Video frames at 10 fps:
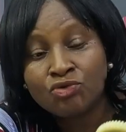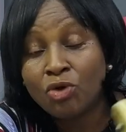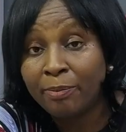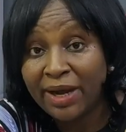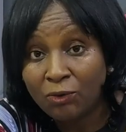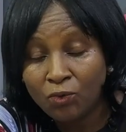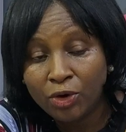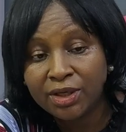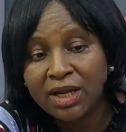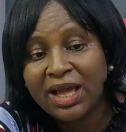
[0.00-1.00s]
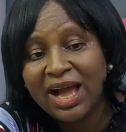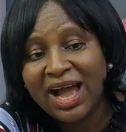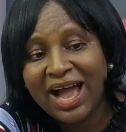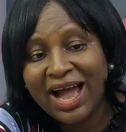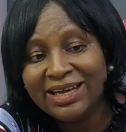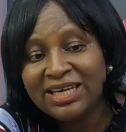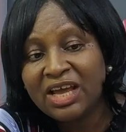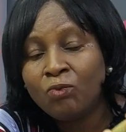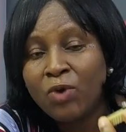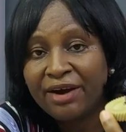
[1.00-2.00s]
rubber one, and
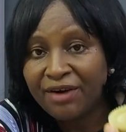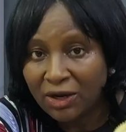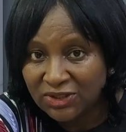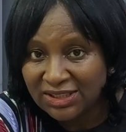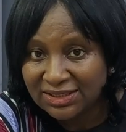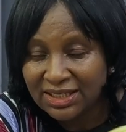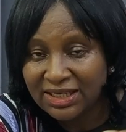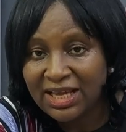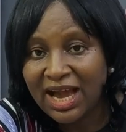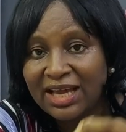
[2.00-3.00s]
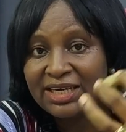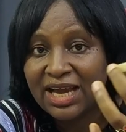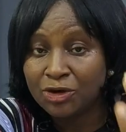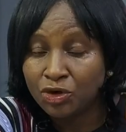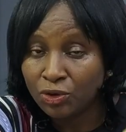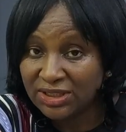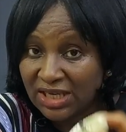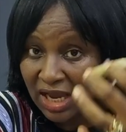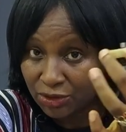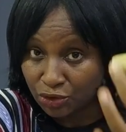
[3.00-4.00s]
they wear out easily and they are
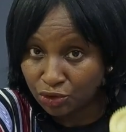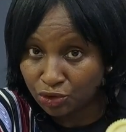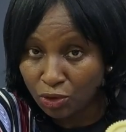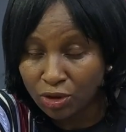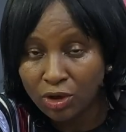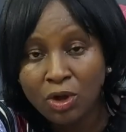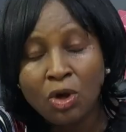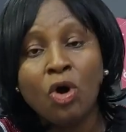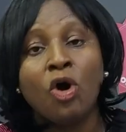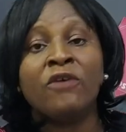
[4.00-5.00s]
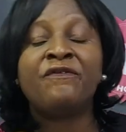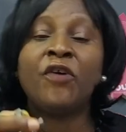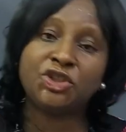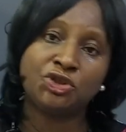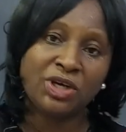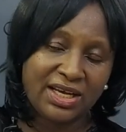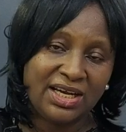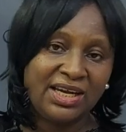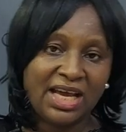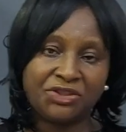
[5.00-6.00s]
not as strong.
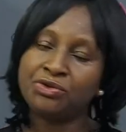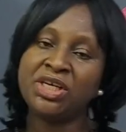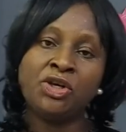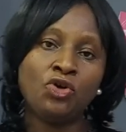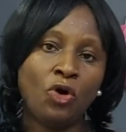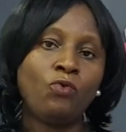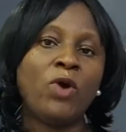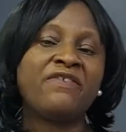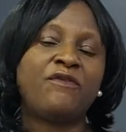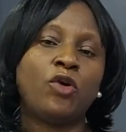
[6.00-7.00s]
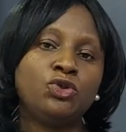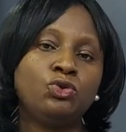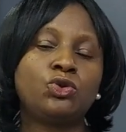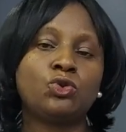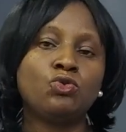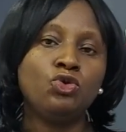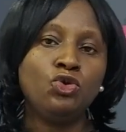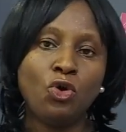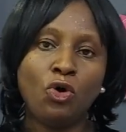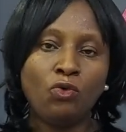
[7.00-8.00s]
Unfortunately, there's really no way for you to
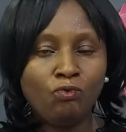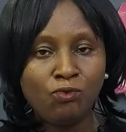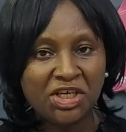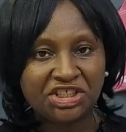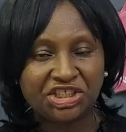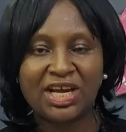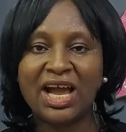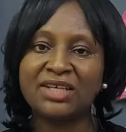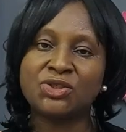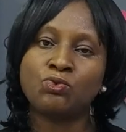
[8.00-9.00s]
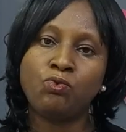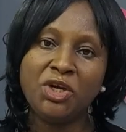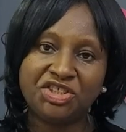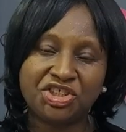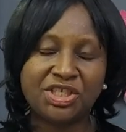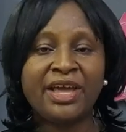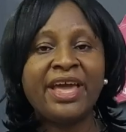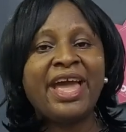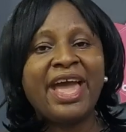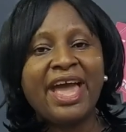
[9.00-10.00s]
know which has which,
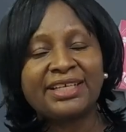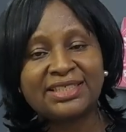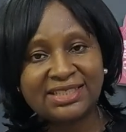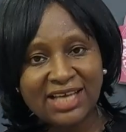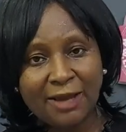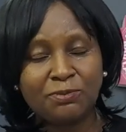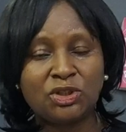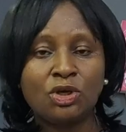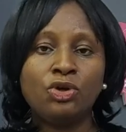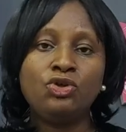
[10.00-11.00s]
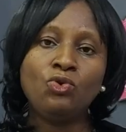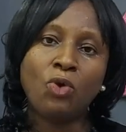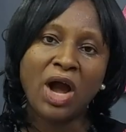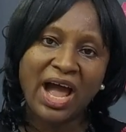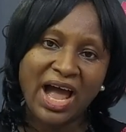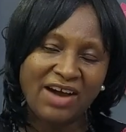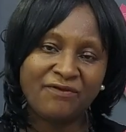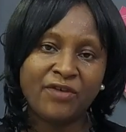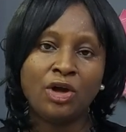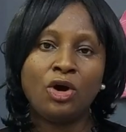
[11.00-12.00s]
except you
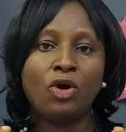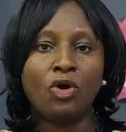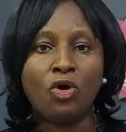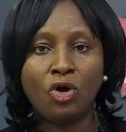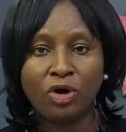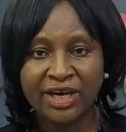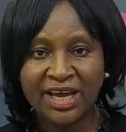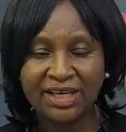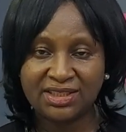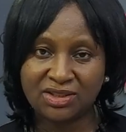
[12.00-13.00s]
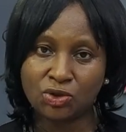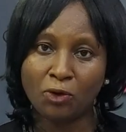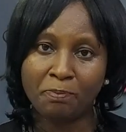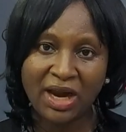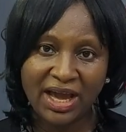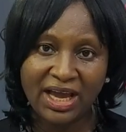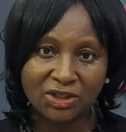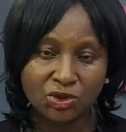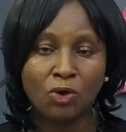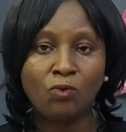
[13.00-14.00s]
have a honest
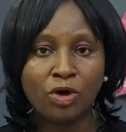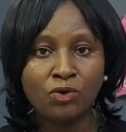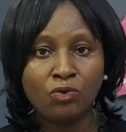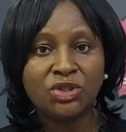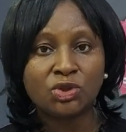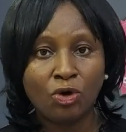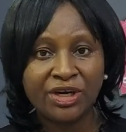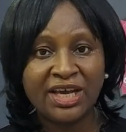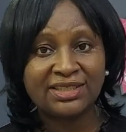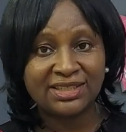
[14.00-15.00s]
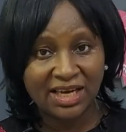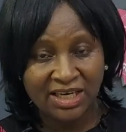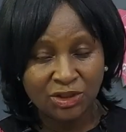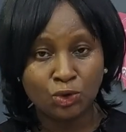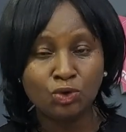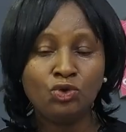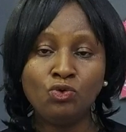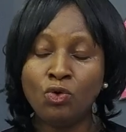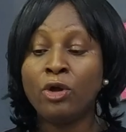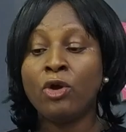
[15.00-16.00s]
supplier, someone who is honest selling to
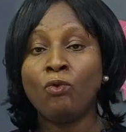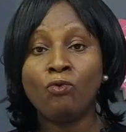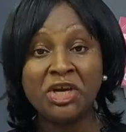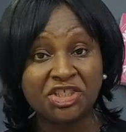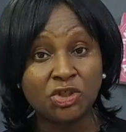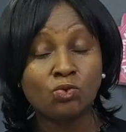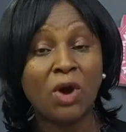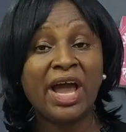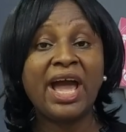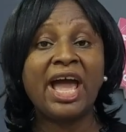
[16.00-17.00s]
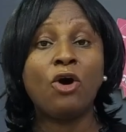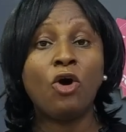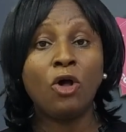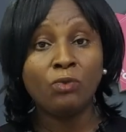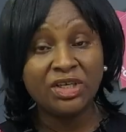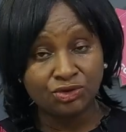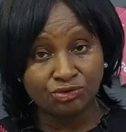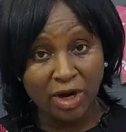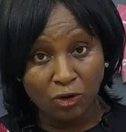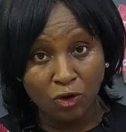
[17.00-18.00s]
you, which is why I
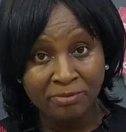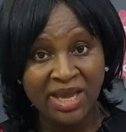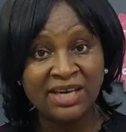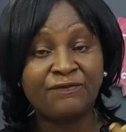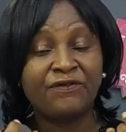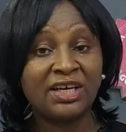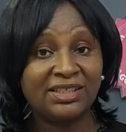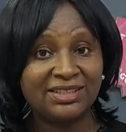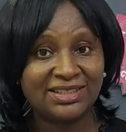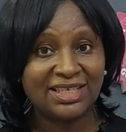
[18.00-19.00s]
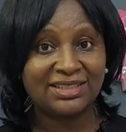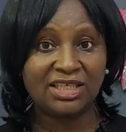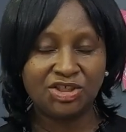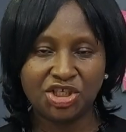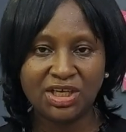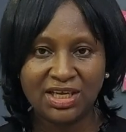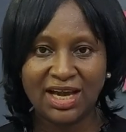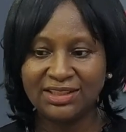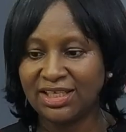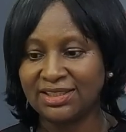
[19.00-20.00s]
always recommend Frankincense Kitchen
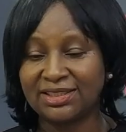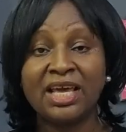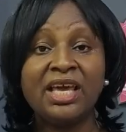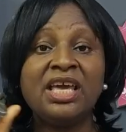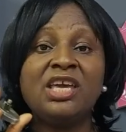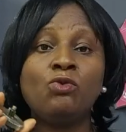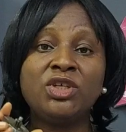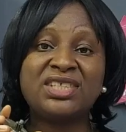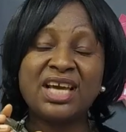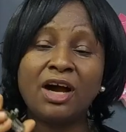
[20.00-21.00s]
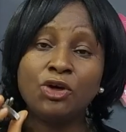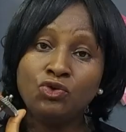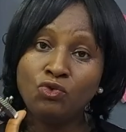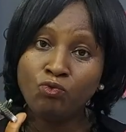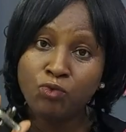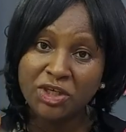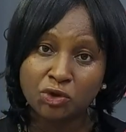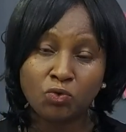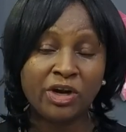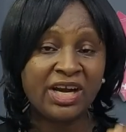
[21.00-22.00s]
Gadgets. He will tell you
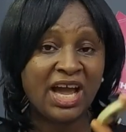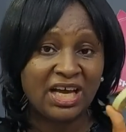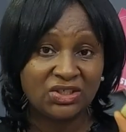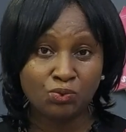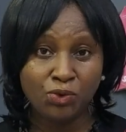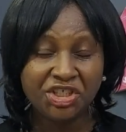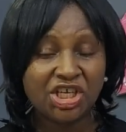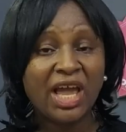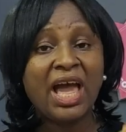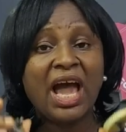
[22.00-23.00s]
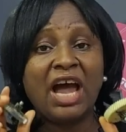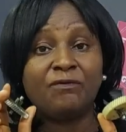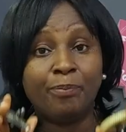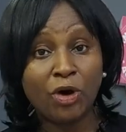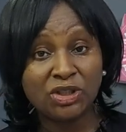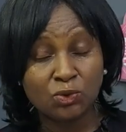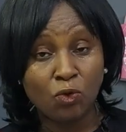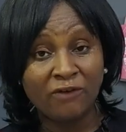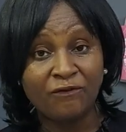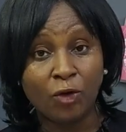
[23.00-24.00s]
which one has which. I've bought
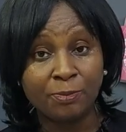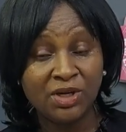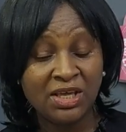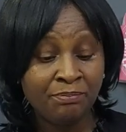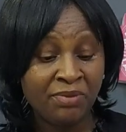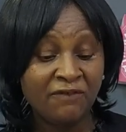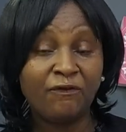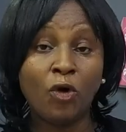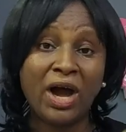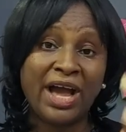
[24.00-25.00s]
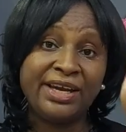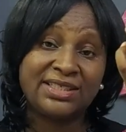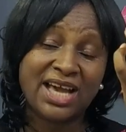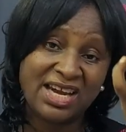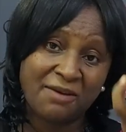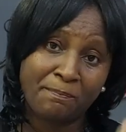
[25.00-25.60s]
one from him before and it had